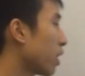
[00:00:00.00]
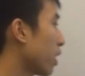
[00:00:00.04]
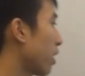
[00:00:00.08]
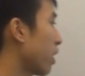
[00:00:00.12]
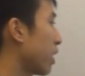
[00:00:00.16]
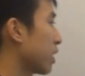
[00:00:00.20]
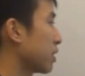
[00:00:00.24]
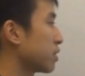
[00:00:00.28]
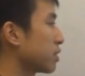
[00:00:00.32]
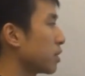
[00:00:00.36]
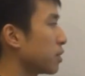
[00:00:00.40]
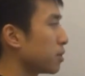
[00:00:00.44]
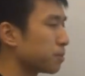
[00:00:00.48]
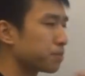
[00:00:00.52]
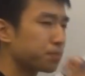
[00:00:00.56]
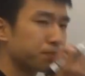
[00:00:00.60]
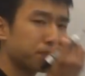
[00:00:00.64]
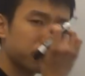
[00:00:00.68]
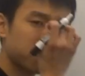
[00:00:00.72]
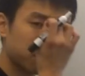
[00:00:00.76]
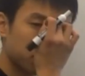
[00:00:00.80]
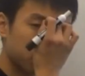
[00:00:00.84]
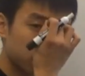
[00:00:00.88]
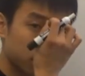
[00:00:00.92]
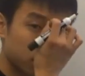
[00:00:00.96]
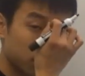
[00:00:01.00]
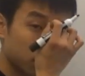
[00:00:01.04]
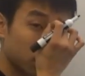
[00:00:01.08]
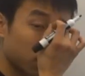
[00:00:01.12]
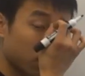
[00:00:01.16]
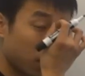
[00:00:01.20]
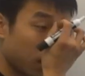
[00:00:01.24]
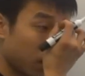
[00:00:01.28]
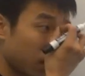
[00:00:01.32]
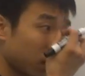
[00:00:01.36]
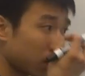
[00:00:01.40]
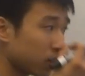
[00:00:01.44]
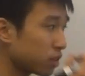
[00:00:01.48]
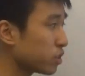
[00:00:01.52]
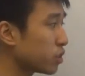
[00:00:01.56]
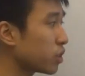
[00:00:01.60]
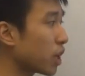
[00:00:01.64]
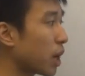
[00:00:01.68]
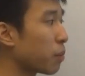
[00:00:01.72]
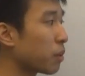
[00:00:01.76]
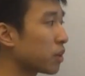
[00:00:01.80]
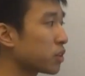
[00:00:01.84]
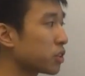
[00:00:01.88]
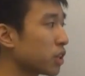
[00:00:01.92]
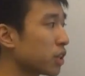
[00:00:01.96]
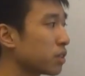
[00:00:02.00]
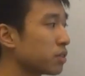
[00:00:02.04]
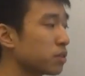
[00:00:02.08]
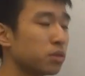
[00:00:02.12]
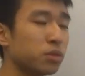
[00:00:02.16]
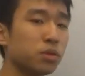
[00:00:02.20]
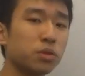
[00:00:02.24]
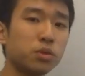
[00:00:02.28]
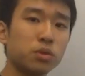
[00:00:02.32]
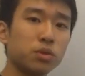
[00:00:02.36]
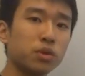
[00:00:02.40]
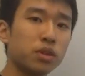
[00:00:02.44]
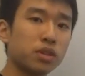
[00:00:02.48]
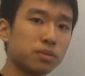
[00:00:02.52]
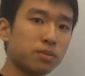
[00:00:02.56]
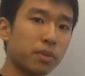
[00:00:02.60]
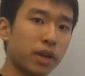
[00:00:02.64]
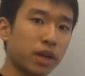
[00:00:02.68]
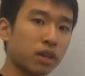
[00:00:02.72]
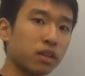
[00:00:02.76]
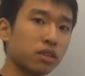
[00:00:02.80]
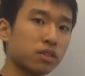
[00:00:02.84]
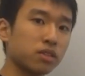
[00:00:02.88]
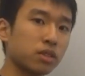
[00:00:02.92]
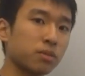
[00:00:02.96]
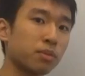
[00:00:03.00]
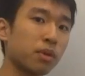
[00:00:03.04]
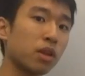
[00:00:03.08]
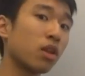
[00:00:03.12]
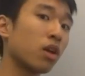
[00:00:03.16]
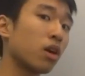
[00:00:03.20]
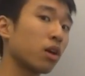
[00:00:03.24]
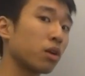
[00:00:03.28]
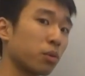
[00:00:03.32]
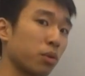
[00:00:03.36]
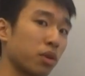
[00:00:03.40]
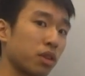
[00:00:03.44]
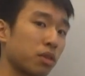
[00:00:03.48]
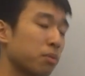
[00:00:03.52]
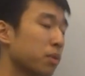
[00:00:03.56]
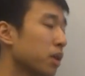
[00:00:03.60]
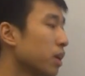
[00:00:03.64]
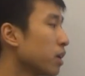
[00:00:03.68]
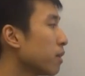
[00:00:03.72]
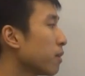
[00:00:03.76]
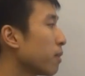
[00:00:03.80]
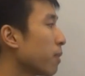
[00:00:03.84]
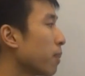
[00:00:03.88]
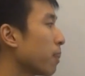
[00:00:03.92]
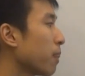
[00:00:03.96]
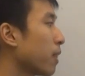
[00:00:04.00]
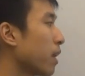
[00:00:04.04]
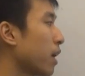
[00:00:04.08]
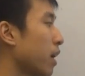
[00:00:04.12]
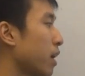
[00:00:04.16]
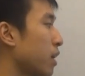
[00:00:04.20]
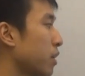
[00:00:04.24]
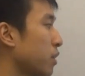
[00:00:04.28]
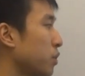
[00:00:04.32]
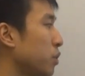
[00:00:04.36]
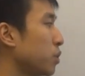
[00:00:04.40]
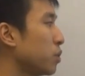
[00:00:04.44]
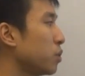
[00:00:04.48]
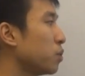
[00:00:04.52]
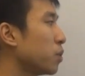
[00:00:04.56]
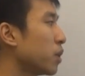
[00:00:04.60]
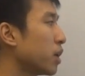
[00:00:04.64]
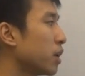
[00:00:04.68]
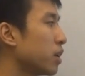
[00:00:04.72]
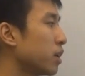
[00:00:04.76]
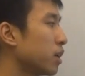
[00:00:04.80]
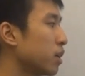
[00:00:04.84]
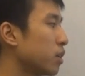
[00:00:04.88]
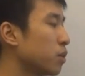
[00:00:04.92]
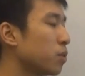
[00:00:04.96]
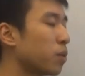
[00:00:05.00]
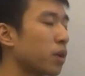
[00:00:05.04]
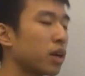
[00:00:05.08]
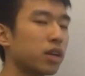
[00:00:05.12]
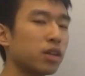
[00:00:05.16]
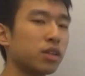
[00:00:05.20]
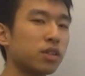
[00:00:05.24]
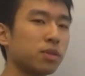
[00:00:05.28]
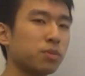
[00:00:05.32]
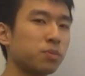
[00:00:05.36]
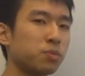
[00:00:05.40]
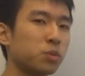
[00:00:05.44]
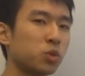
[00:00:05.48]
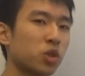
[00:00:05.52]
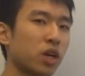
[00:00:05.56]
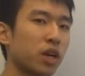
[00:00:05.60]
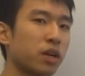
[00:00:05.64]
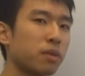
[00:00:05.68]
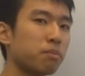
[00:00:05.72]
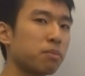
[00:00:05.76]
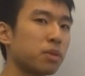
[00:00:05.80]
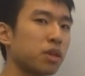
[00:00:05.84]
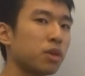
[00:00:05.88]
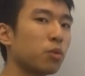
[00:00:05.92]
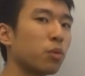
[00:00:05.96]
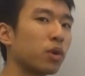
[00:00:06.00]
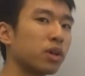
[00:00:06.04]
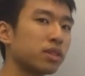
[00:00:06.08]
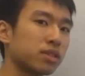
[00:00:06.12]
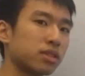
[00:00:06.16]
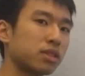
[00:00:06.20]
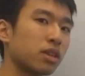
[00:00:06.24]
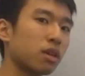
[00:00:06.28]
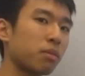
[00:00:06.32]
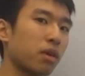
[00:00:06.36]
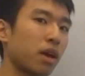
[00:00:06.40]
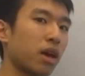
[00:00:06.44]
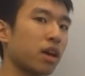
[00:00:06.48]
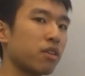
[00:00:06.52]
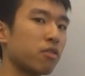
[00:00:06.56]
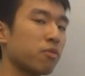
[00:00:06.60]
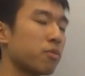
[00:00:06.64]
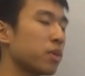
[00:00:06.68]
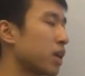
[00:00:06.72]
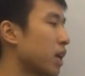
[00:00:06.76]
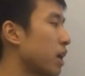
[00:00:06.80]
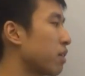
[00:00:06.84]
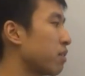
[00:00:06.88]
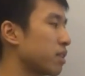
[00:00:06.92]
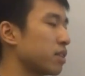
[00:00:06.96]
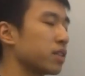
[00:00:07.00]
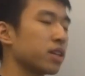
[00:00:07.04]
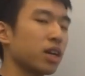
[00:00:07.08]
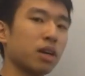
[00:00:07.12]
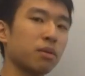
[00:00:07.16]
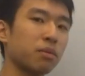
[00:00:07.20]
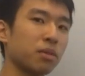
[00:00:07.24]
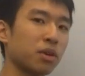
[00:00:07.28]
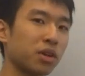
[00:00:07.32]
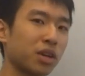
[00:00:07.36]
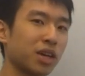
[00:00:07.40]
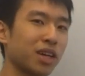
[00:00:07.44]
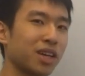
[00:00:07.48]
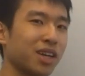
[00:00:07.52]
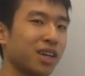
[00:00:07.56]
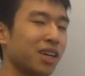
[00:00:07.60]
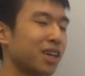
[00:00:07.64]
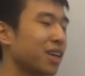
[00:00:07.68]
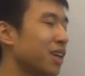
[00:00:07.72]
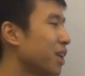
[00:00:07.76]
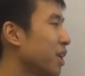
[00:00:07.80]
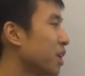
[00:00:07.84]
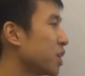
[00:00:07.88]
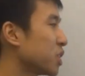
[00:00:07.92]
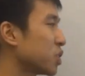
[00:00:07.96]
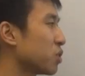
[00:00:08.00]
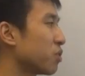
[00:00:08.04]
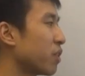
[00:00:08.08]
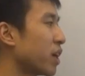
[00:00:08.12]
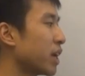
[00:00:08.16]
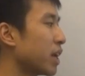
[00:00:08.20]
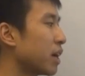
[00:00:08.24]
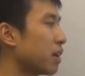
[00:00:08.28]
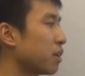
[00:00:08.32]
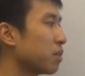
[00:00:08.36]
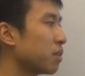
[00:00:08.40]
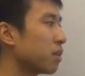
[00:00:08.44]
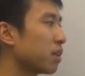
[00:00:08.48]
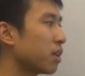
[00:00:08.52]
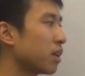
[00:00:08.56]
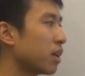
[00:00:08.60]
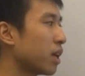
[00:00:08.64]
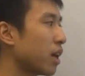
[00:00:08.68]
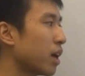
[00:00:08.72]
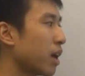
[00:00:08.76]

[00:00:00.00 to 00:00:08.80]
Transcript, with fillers: Alright, so uh, I want you guys to do this mechanism along with me, and you want you want to try and be one step ahead of me every time, okay? So right now,